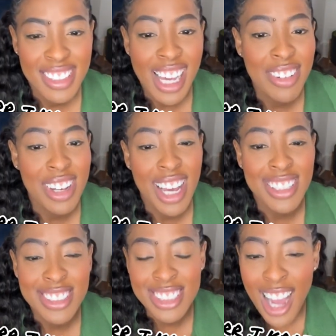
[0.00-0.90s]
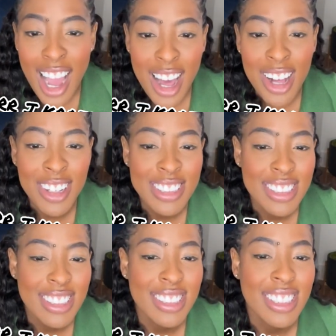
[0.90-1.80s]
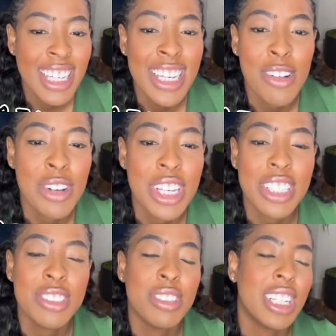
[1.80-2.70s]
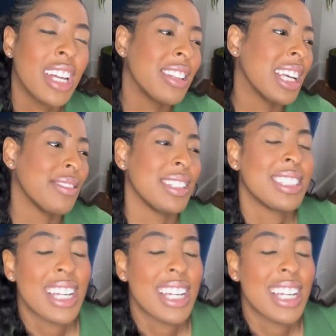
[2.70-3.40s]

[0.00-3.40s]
I am God's child. He don't get you together every